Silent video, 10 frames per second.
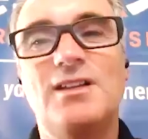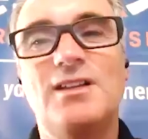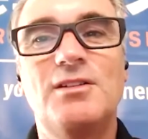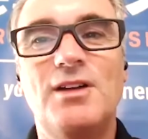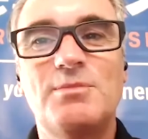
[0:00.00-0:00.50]

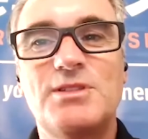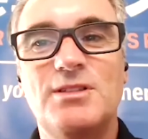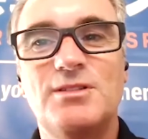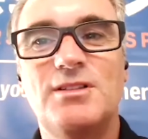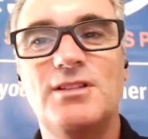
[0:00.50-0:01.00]
no,
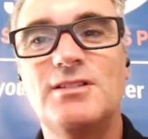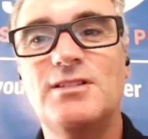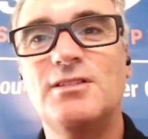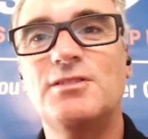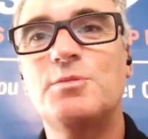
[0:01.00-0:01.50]
absolutely,
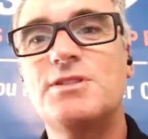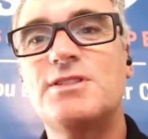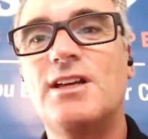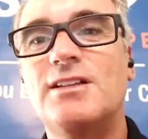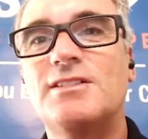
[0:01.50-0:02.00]

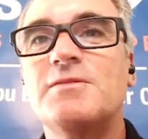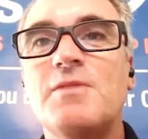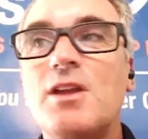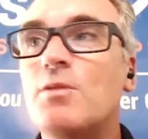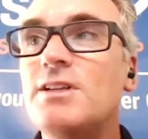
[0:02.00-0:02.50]

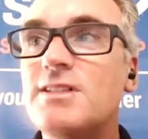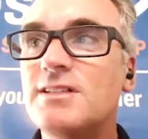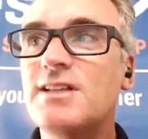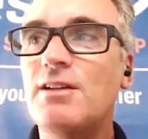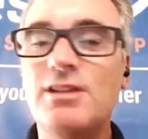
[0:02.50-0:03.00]
100%. Well,
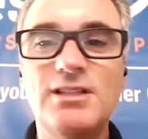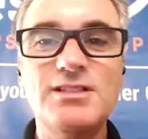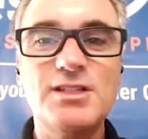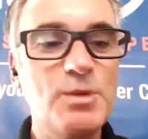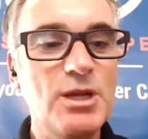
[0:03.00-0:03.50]
listen, Terri,
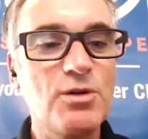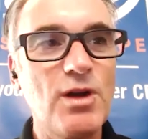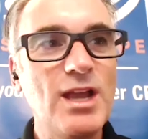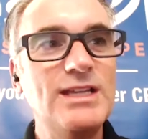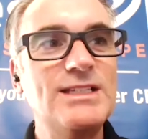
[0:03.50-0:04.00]
this has been
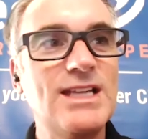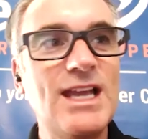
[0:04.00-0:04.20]
great.